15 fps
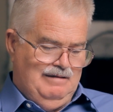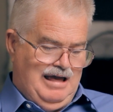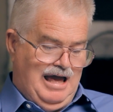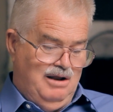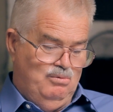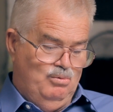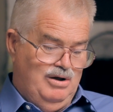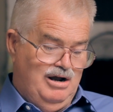
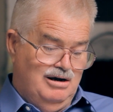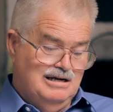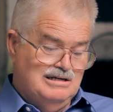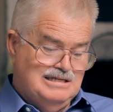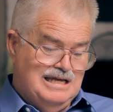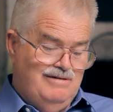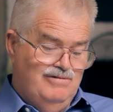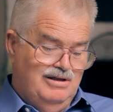And we are
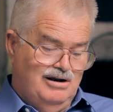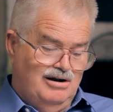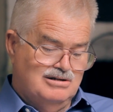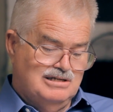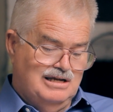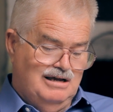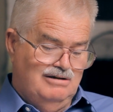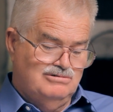deceiving
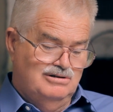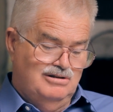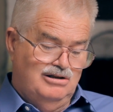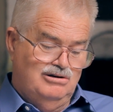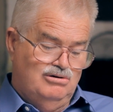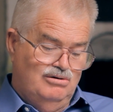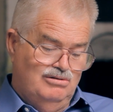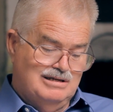ourselves and the
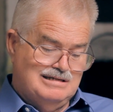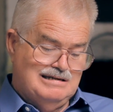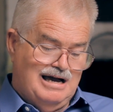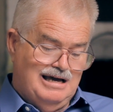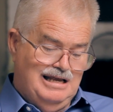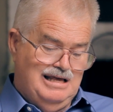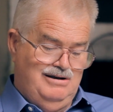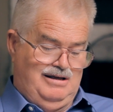truth is
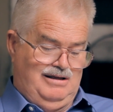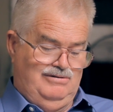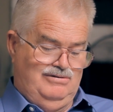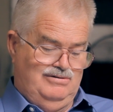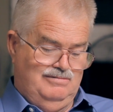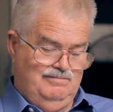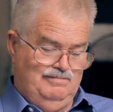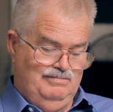not in
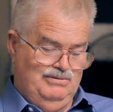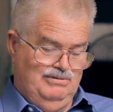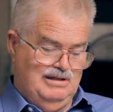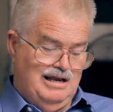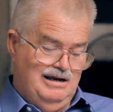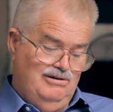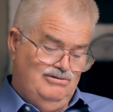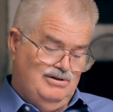us.
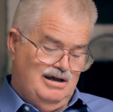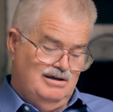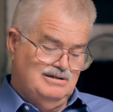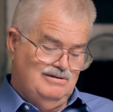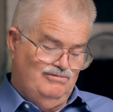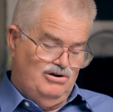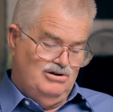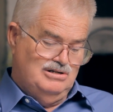Then he says
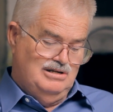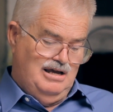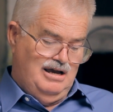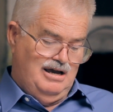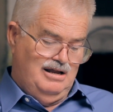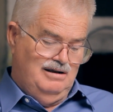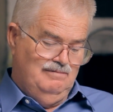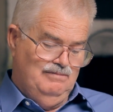in verse
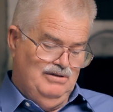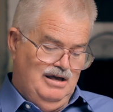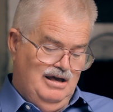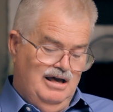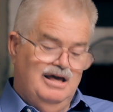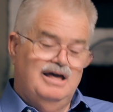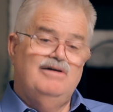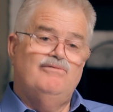10,
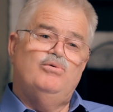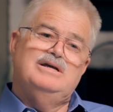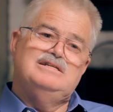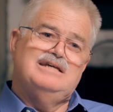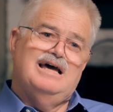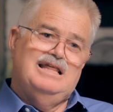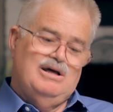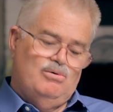if we
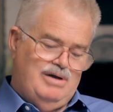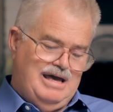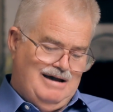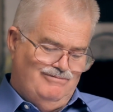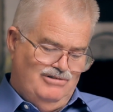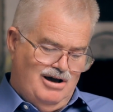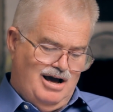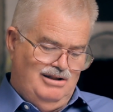say that we
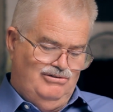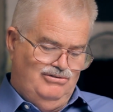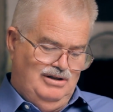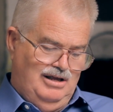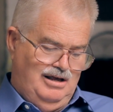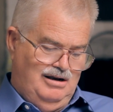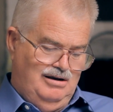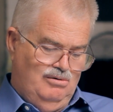have not
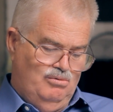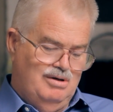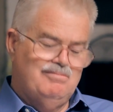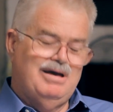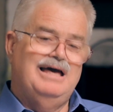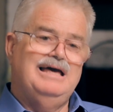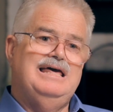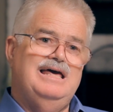sinned, we
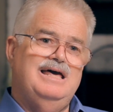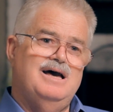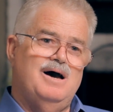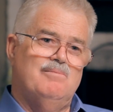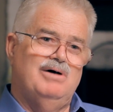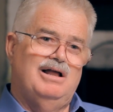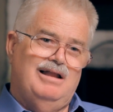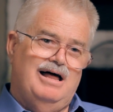make
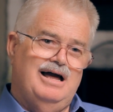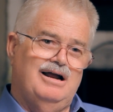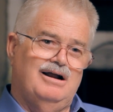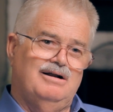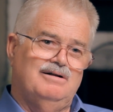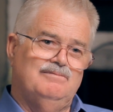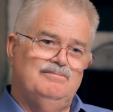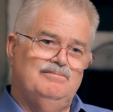him a liar.